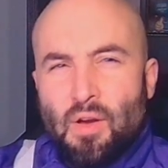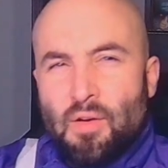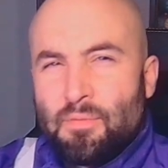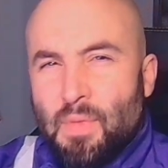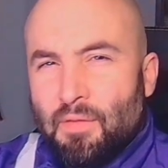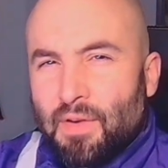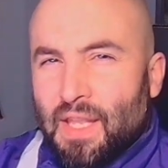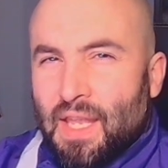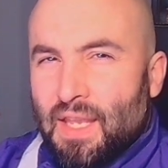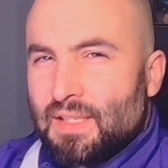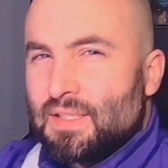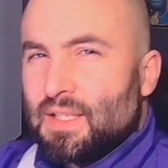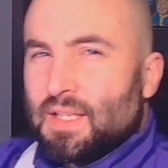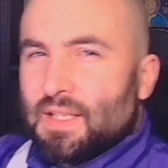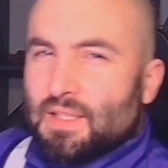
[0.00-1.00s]
if Mothercare
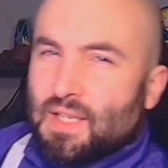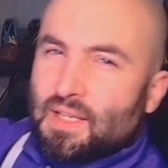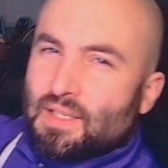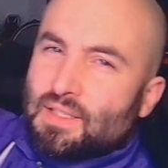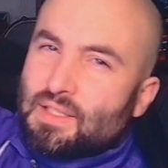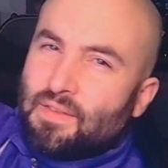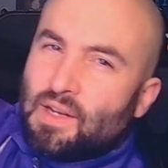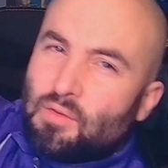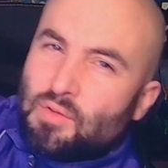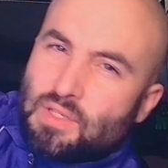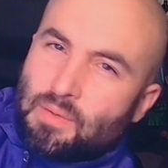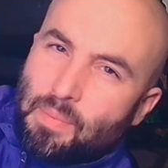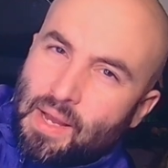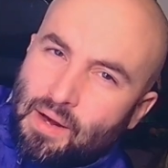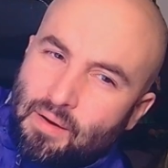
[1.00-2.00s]
still exists. If anyone's a
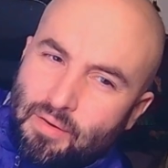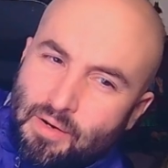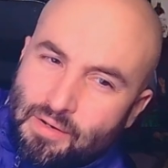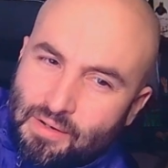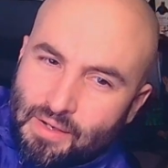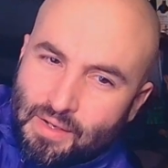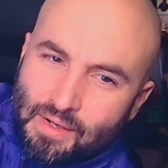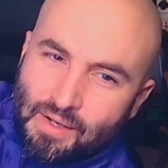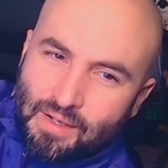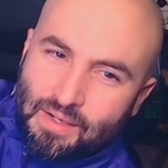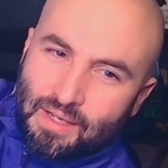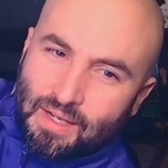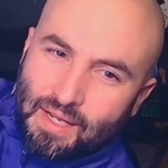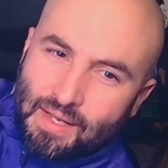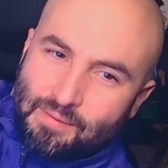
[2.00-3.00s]
parent and
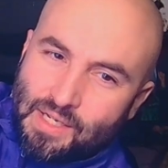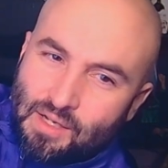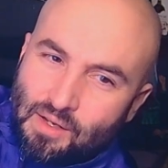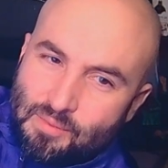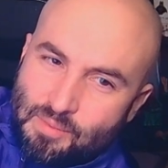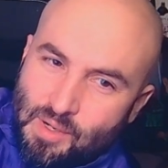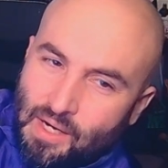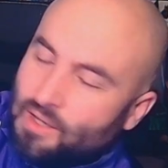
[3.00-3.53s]
can let me know. But I